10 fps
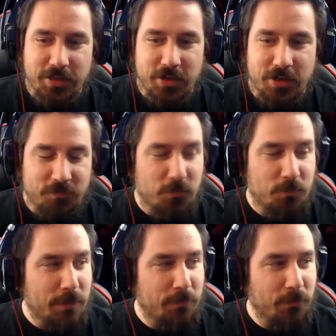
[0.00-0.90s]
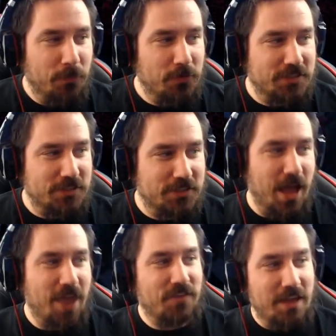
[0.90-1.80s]
of the people that were still
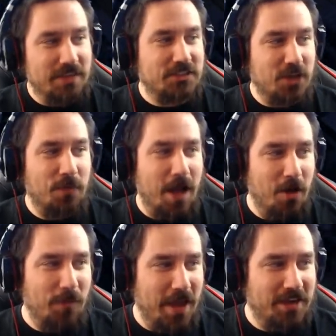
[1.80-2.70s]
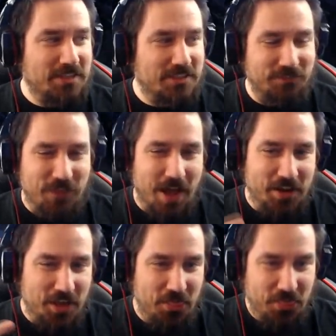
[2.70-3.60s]
alive, it somehow managed to
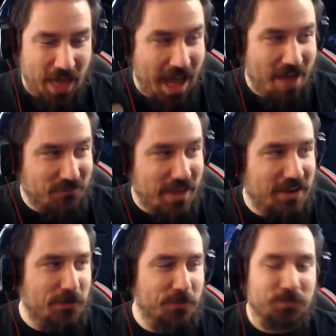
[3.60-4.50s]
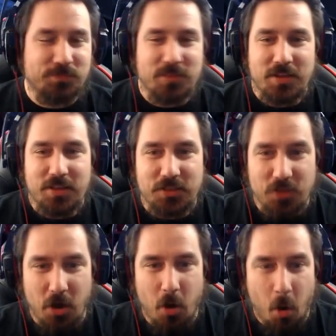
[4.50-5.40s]
find that Venom,
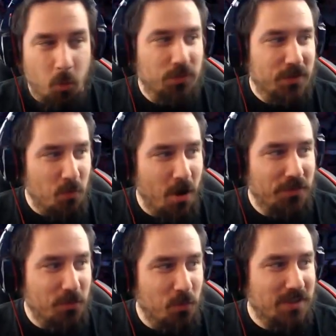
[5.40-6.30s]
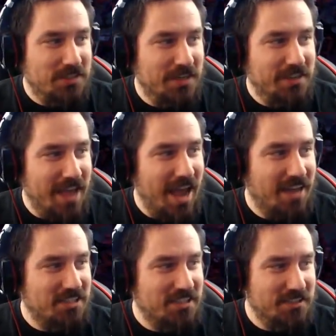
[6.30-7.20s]
the only one that wasn't in the
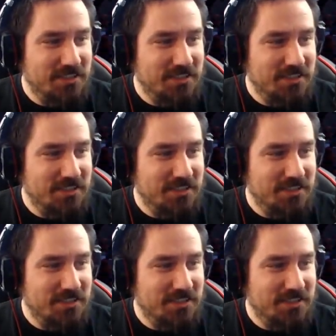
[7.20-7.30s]
action.